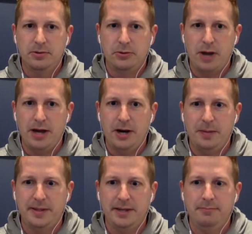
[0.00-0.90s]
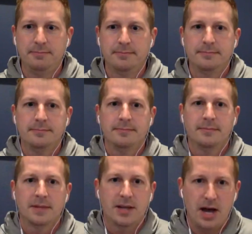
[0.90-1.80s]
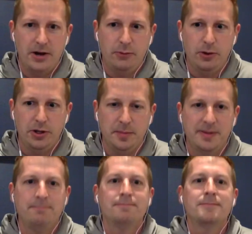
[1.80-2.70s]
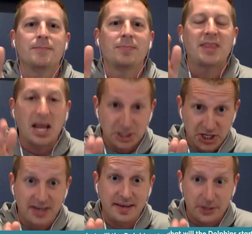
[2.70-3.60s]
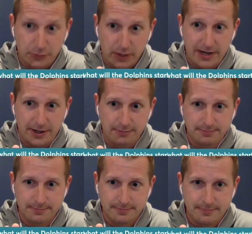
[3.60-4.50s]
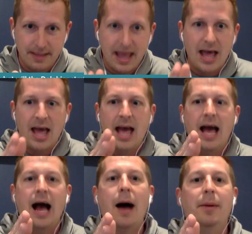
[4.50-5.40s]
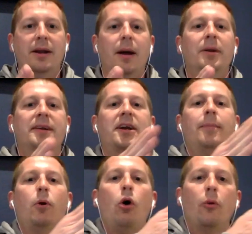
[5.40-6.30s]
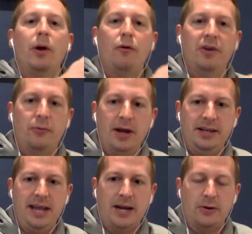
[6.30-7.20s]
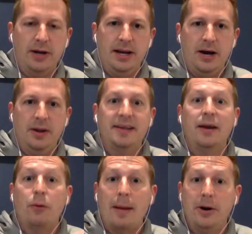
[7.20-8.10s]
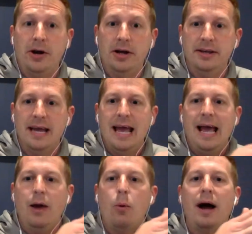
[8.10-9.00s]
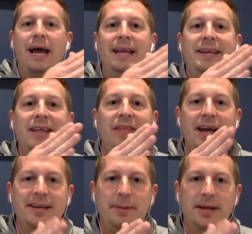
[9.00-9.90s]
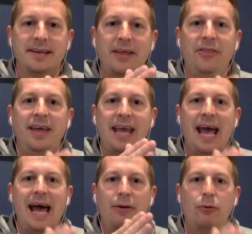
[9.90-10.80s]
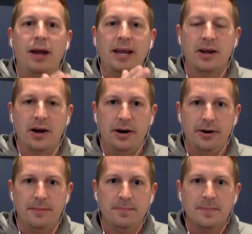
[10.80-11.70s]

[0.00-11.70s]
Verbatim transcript: Terron Armstead, Connor Williams, JC Tretter, I'm gonna I'm gonna scoop all the way over to right tackle right now and say Robert Hunt. And why I did that is because I think at right guard,